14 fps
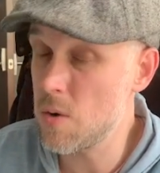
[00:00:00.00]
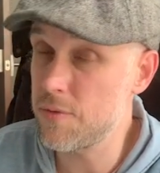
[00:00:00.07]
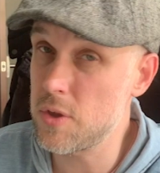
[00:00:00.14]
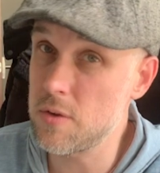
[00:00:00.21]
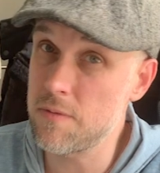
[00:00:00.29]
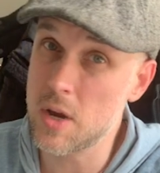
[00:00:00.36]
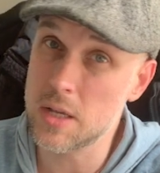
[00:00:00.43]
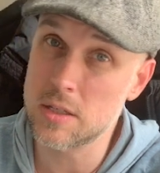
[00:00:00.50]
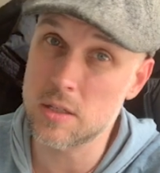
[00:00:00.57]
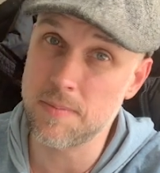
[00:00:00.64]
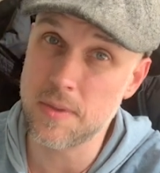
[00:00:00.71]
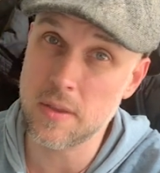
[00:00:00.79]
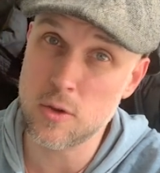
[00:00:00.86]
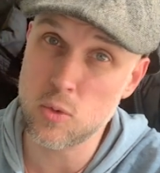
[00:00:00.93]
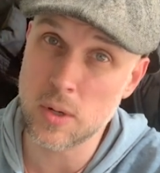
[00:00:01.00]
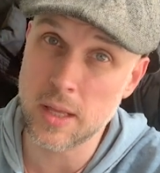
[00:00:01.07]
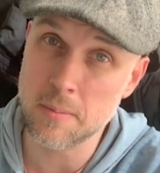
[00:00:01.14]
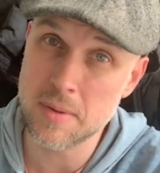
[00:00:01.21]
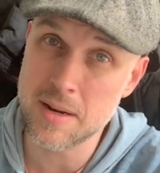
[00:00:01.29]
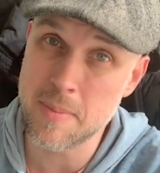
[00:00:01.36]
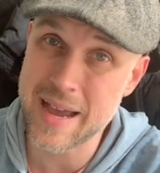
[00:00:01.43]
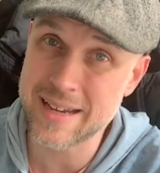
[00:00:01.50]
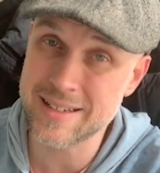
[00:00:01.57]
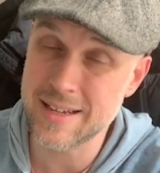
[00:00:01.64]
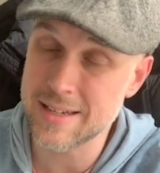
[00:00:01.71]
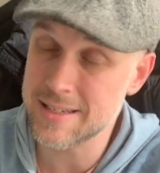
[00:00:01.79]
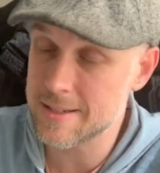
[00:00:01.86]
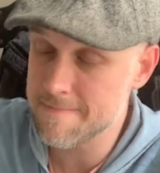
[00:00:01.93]
If you've got something that you would like me to
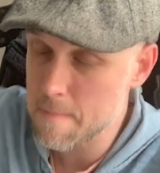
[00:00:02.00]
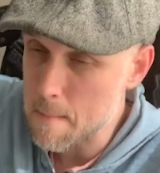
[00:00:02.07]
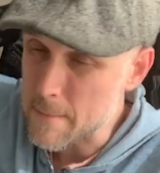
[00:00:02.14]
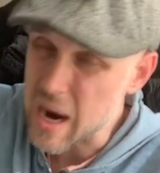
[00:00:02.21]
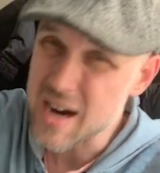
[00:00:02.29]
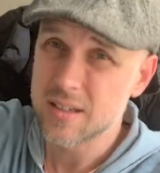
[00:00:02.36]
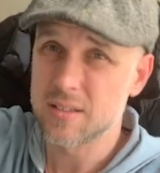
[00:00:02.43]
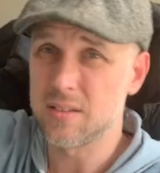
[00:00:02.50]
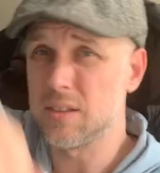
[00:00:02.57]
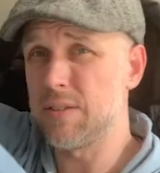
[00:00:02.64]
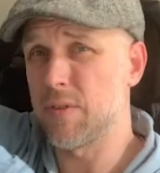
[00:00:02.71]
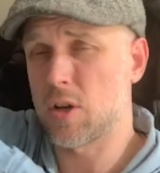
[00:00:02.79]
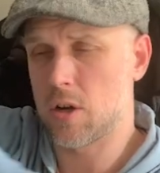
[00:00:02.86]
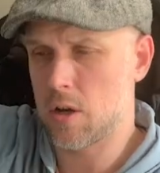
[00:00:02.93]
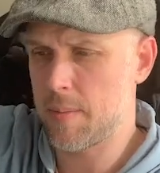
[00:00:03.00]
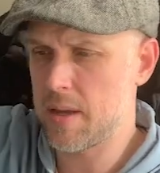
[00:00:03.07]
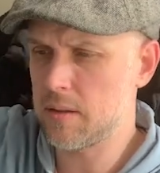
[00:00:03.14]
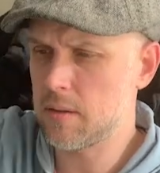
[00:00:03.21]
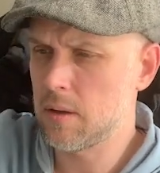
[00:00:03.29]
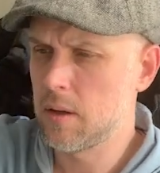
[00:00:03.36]
backtest, leave a comment.